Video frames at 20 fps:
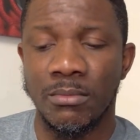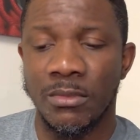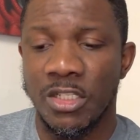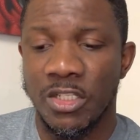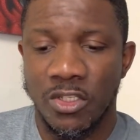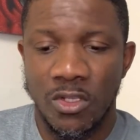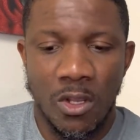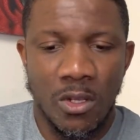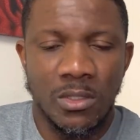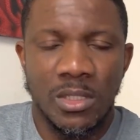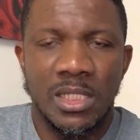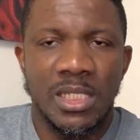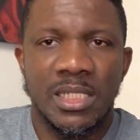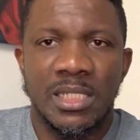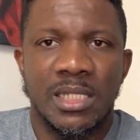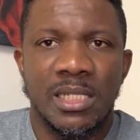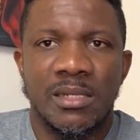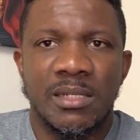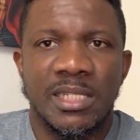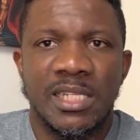So this
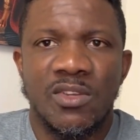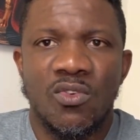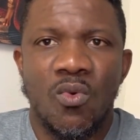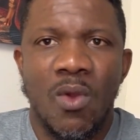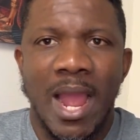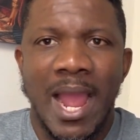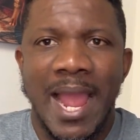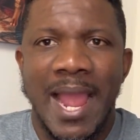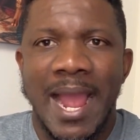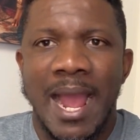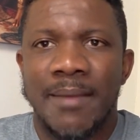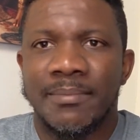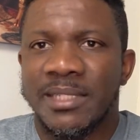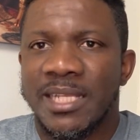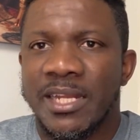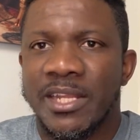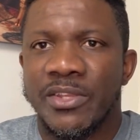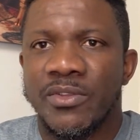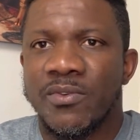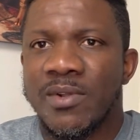is the reason why I'm
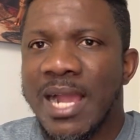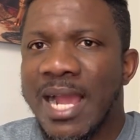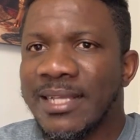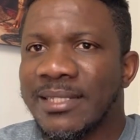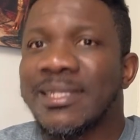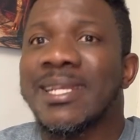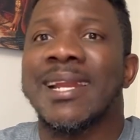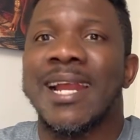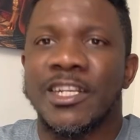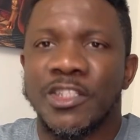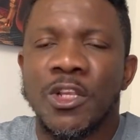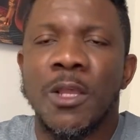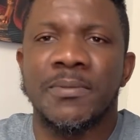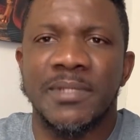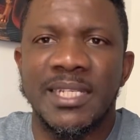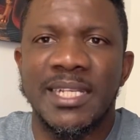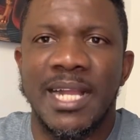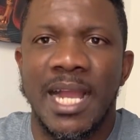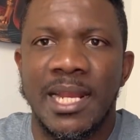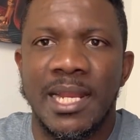telling you guys there are jobs
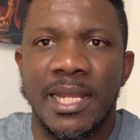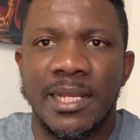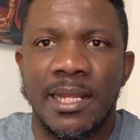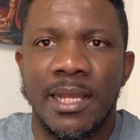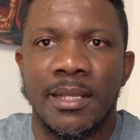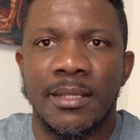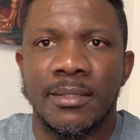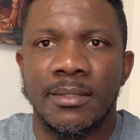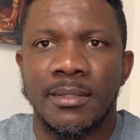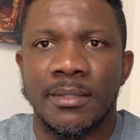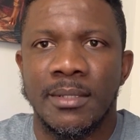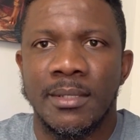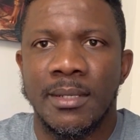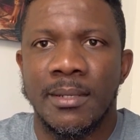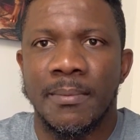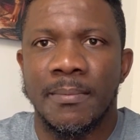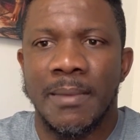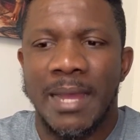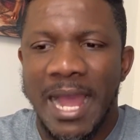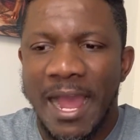in Canada.
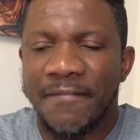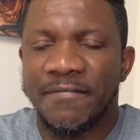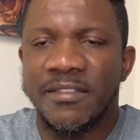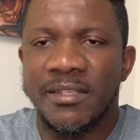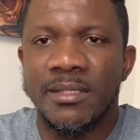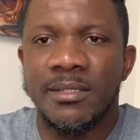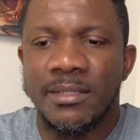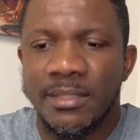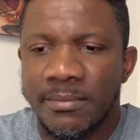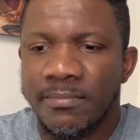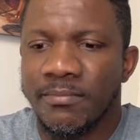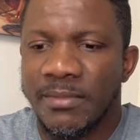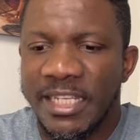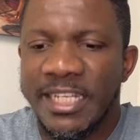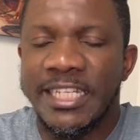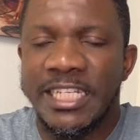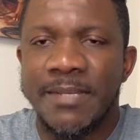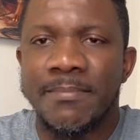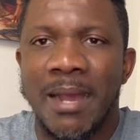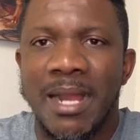Have the
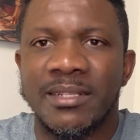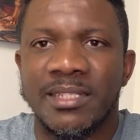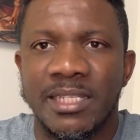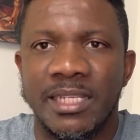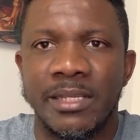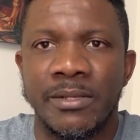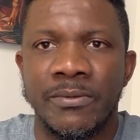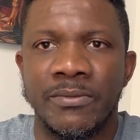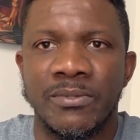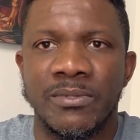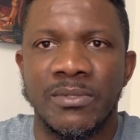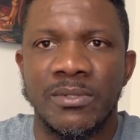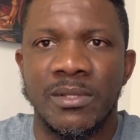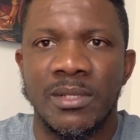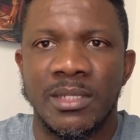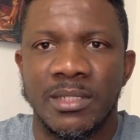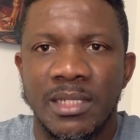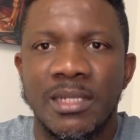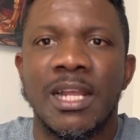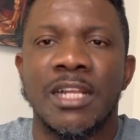in-demand skills.
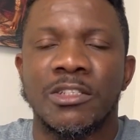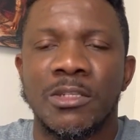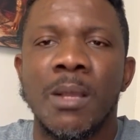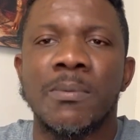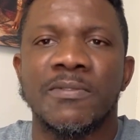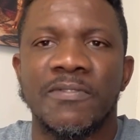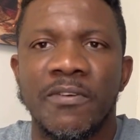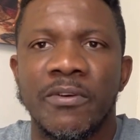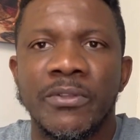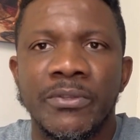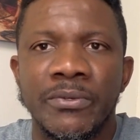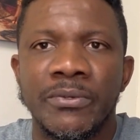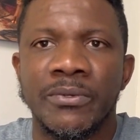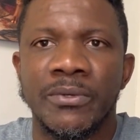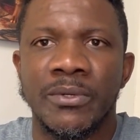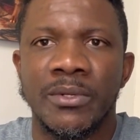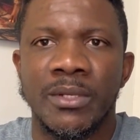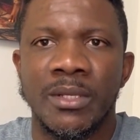There are jobs for you.